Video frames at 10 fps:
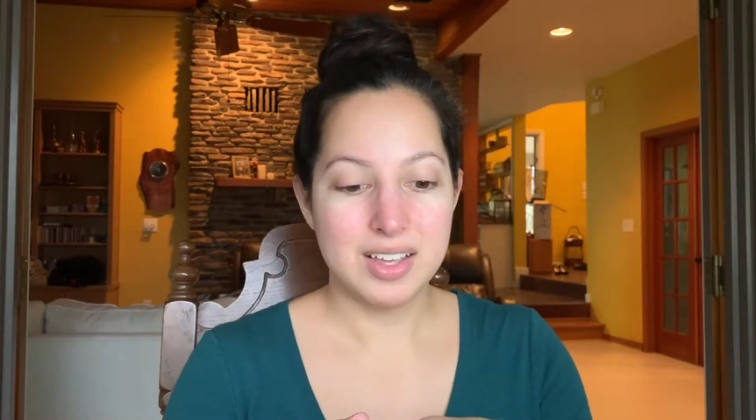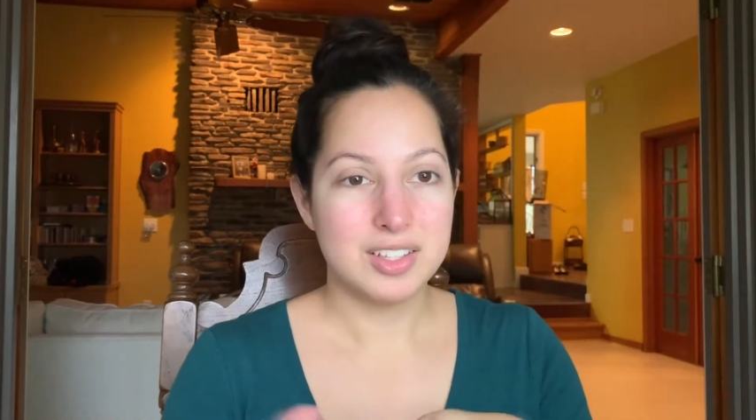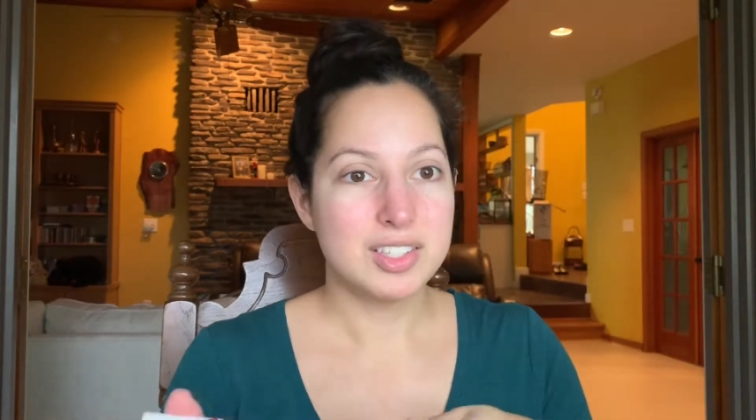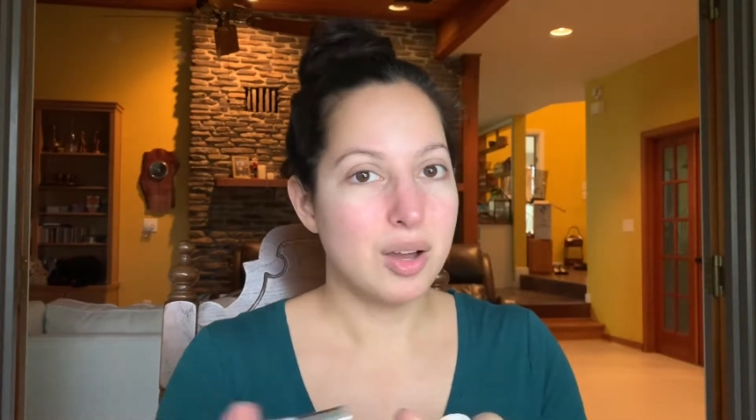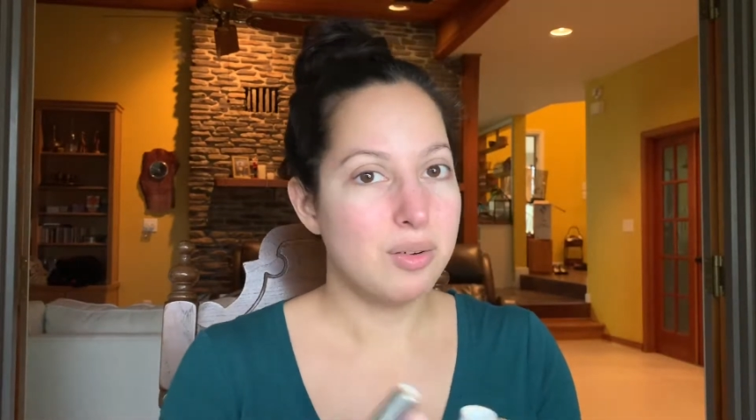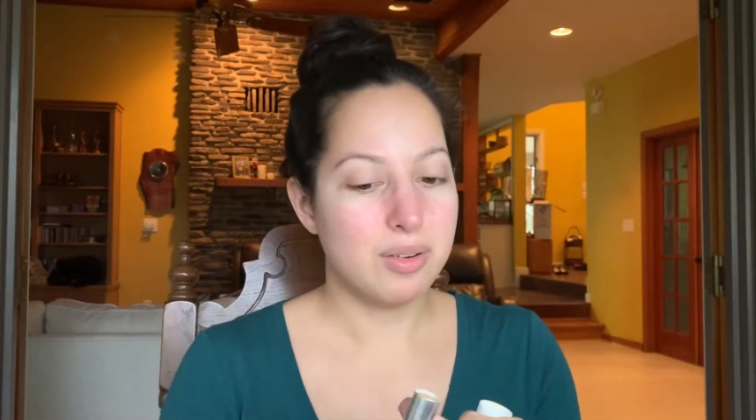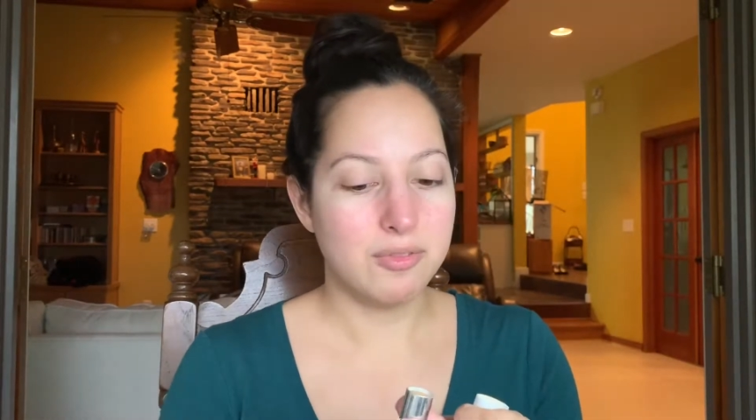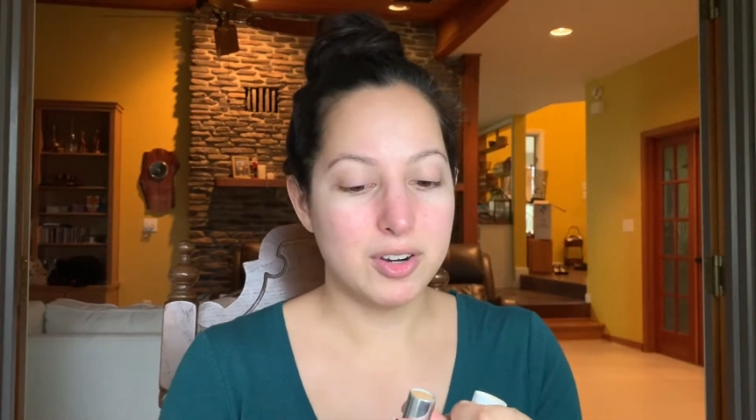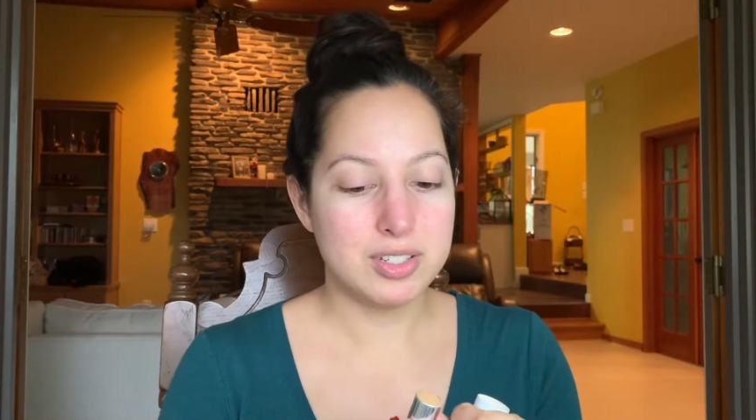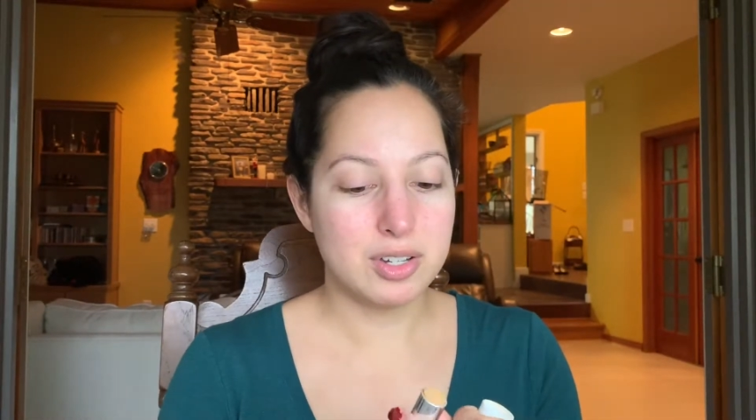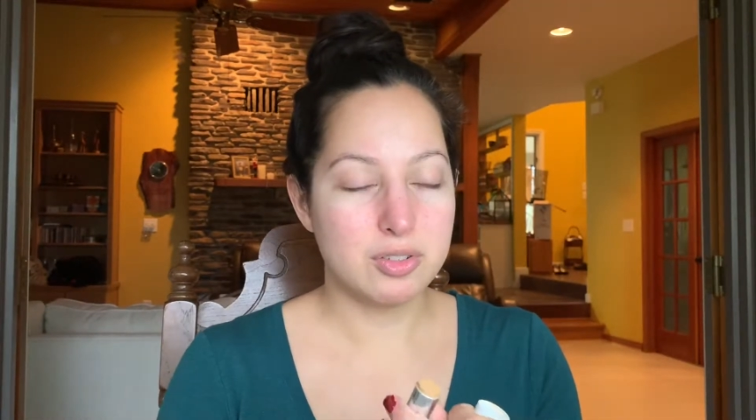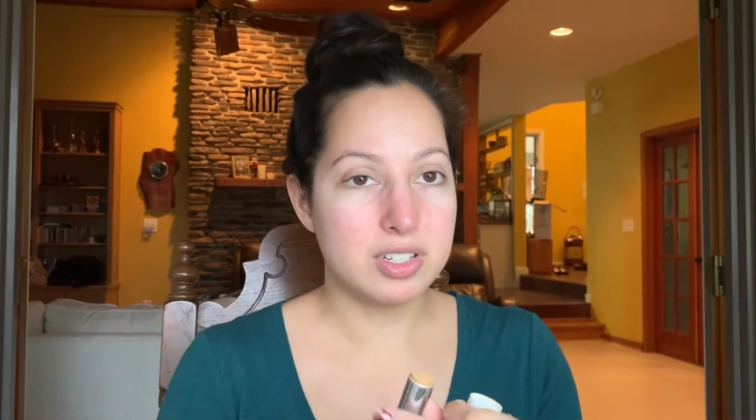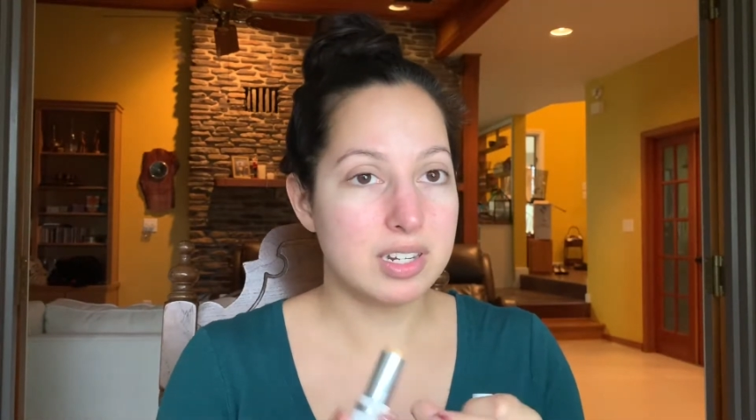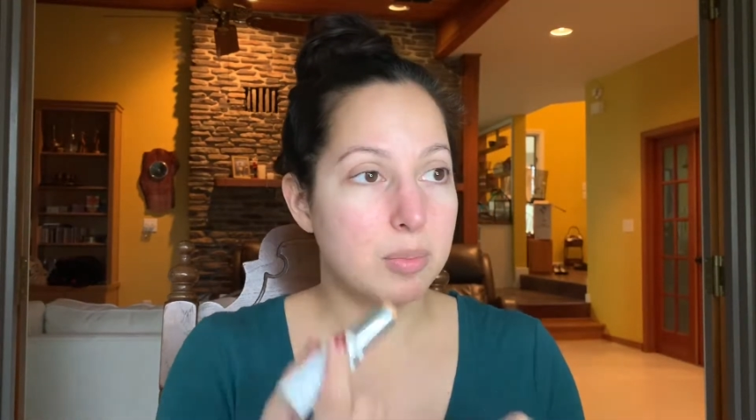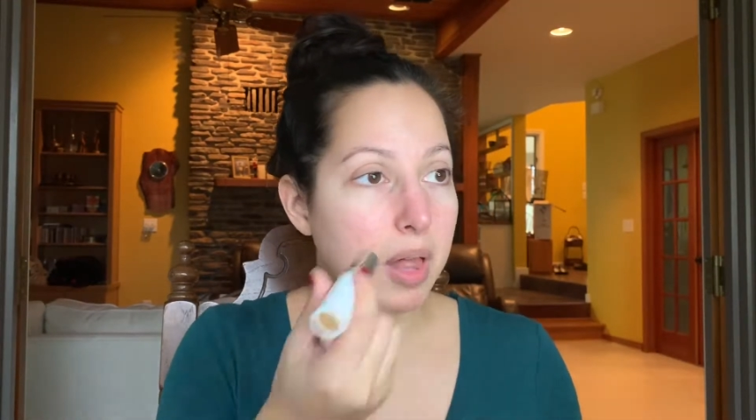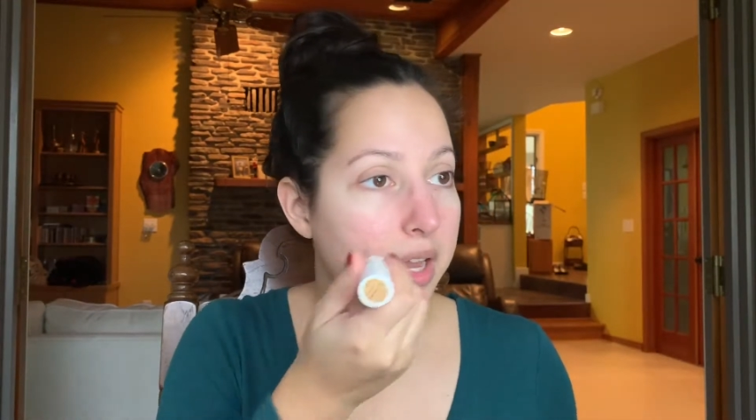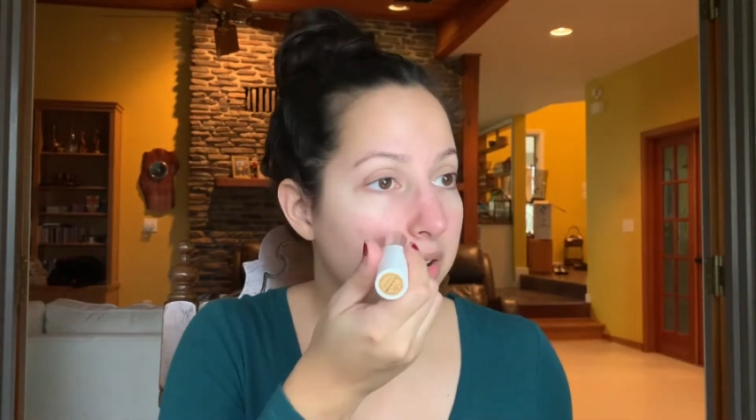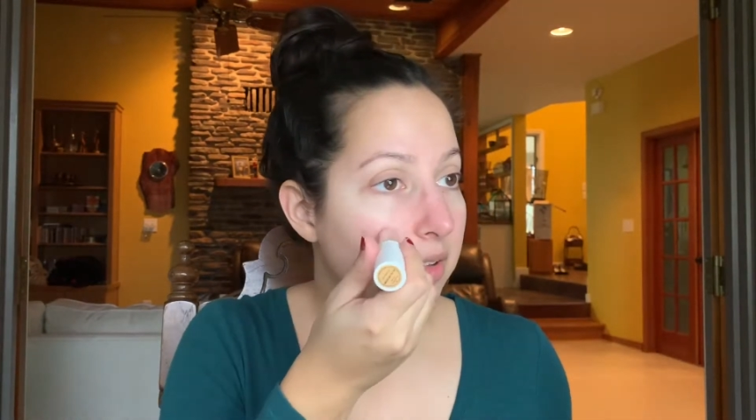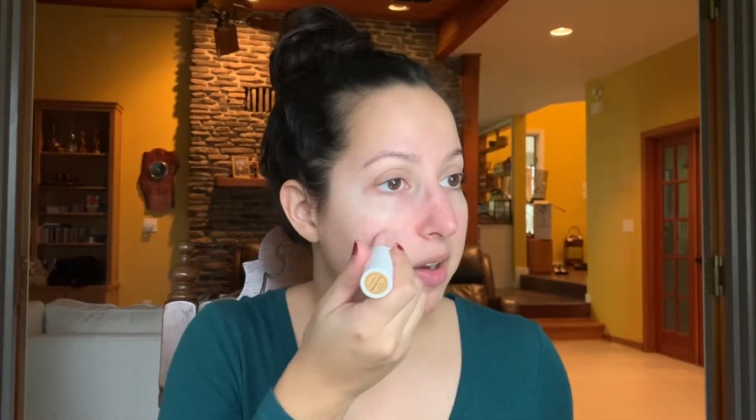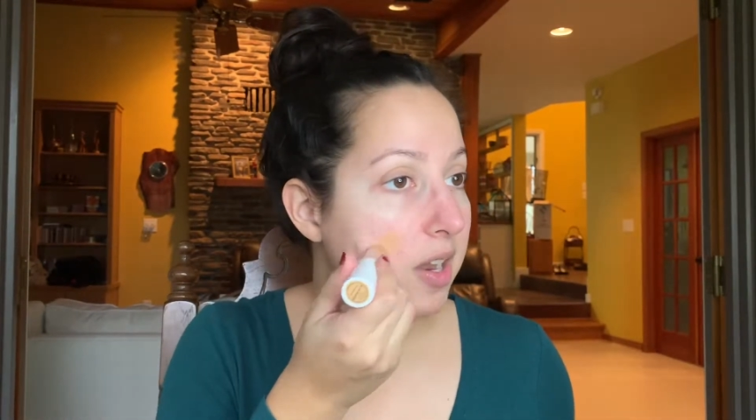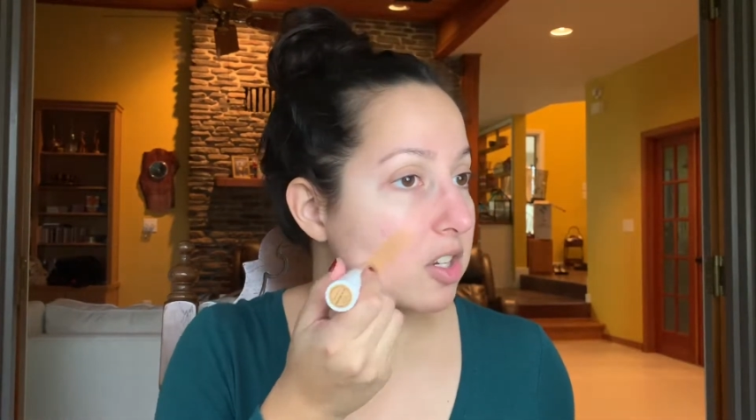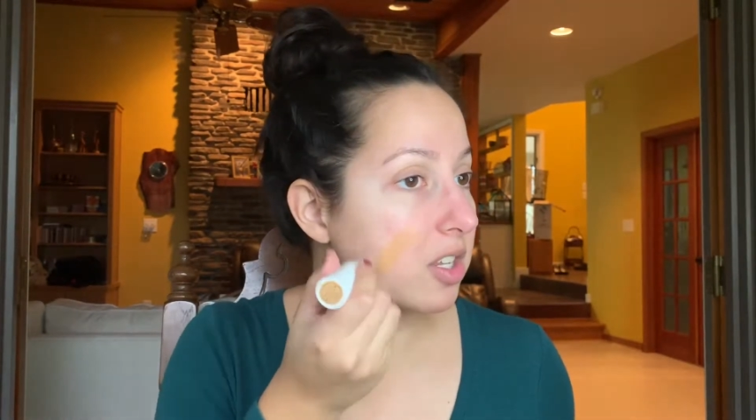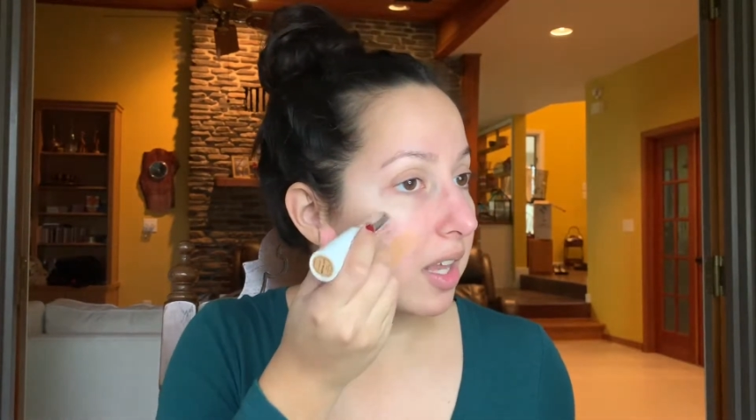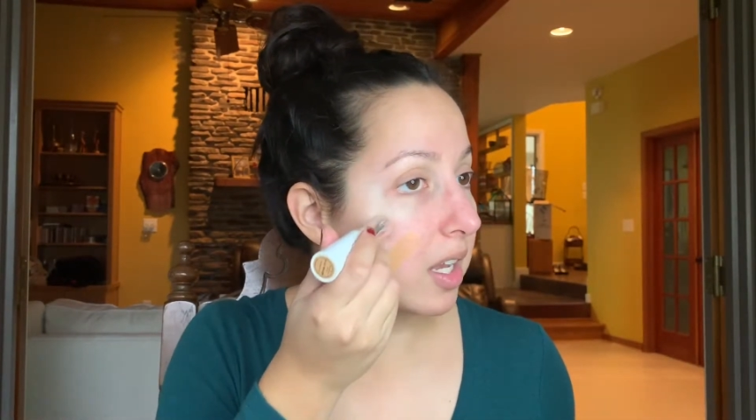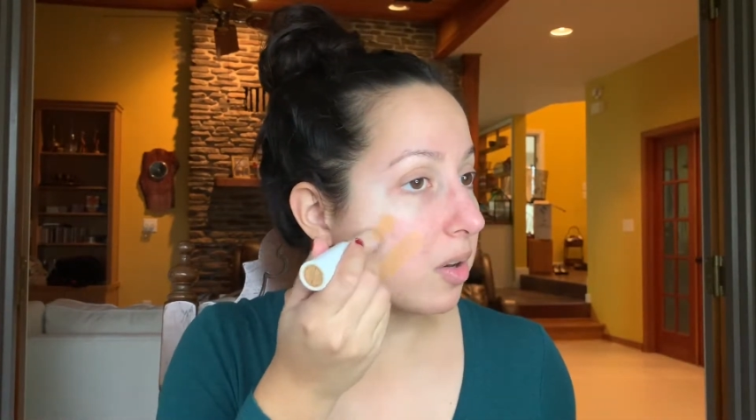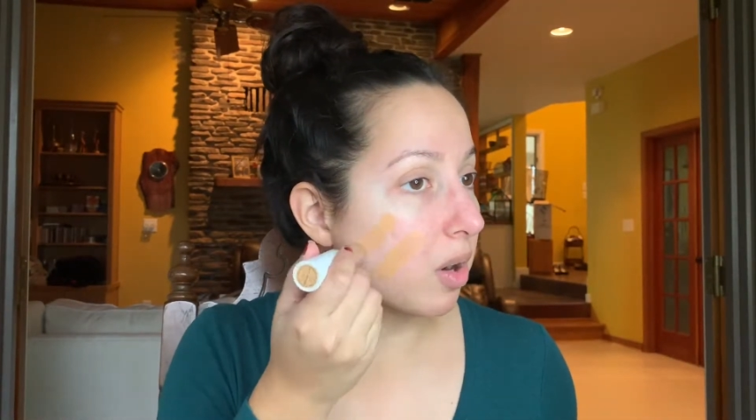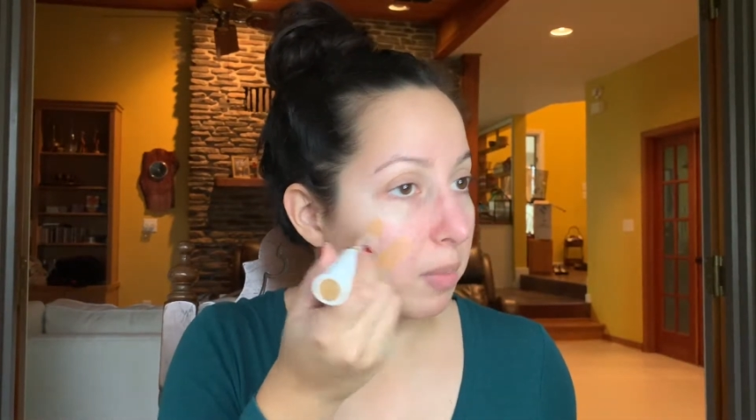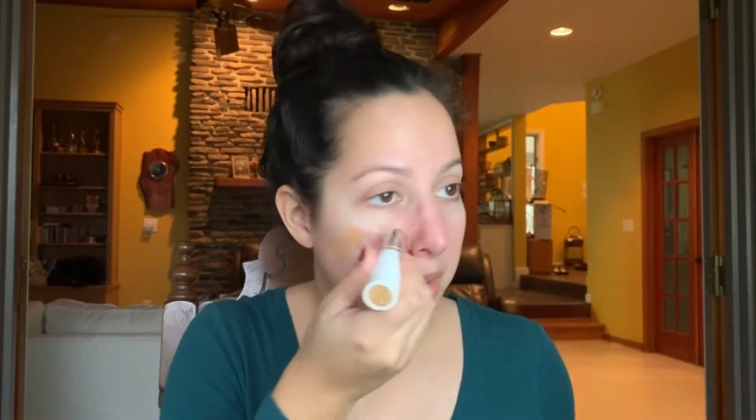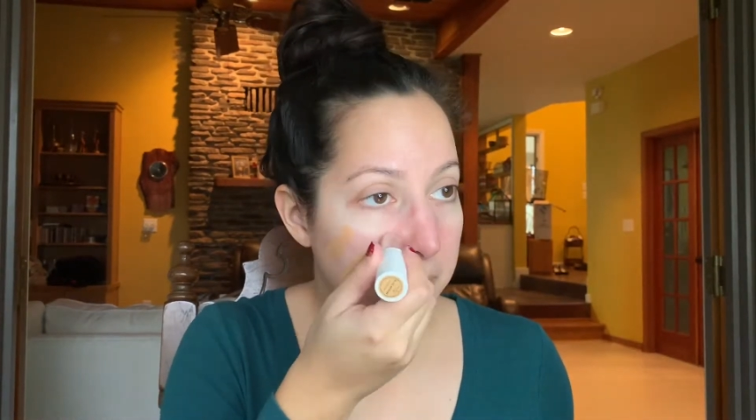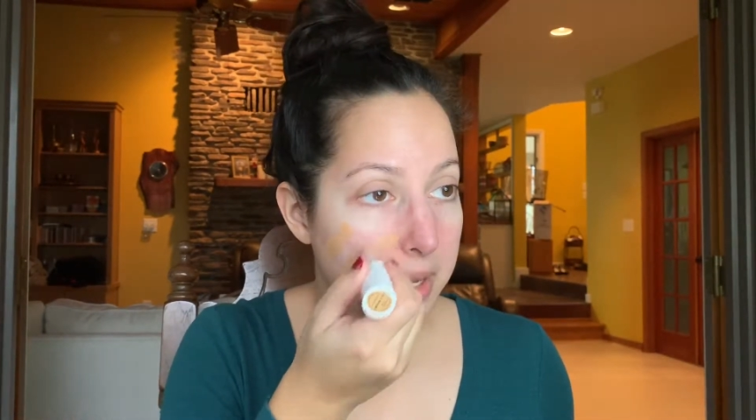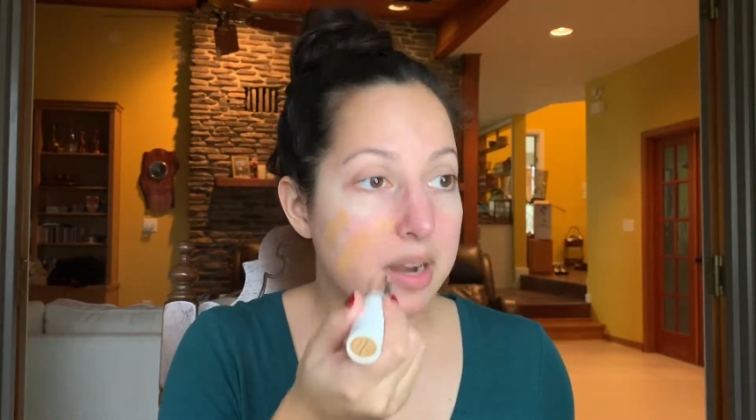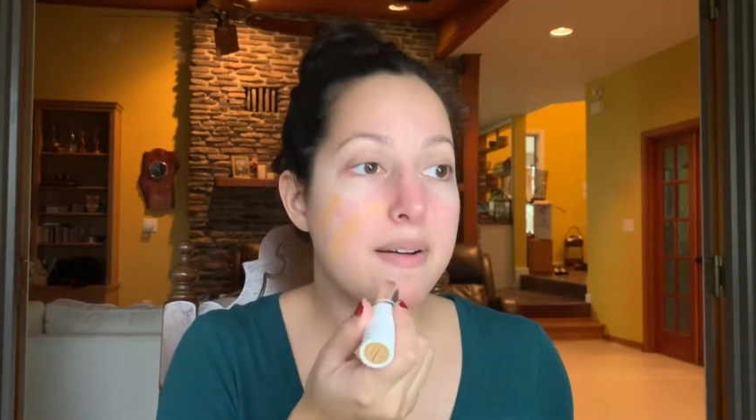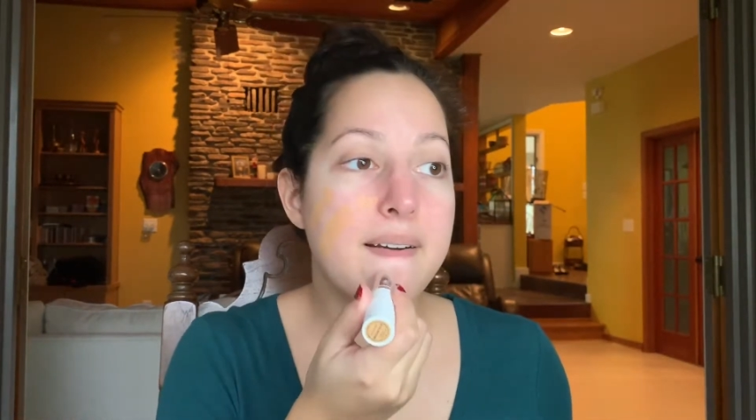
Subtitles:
So first you just apply your foundation like you normally would.